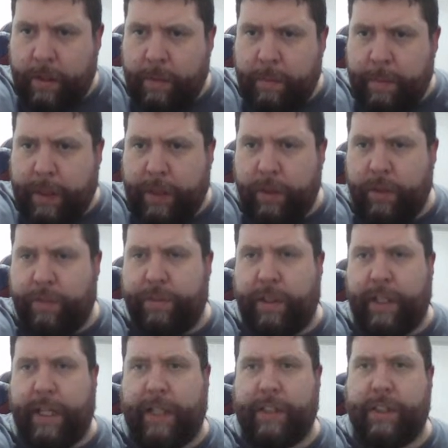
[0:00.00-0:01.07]
Be cool if I
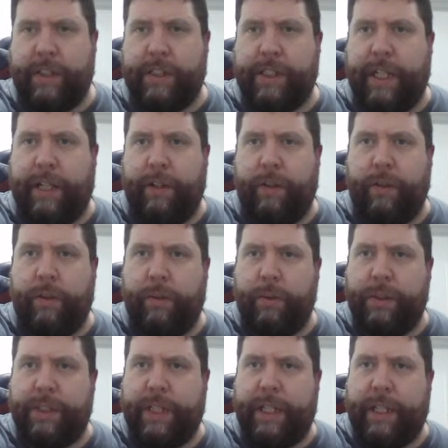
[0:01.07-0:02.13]
could actually see who
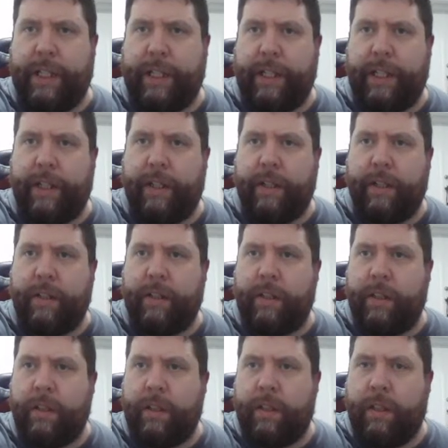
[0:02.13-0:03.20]
was in here. I
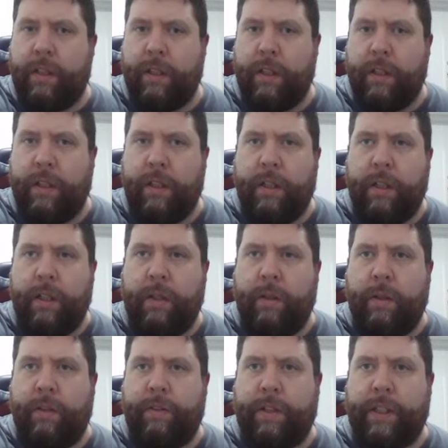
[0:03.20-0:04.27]

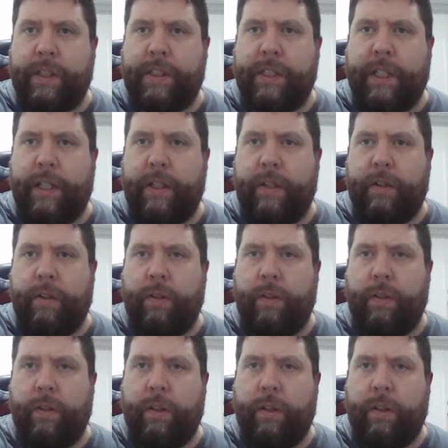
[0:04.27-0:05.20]
wonder if I can see that on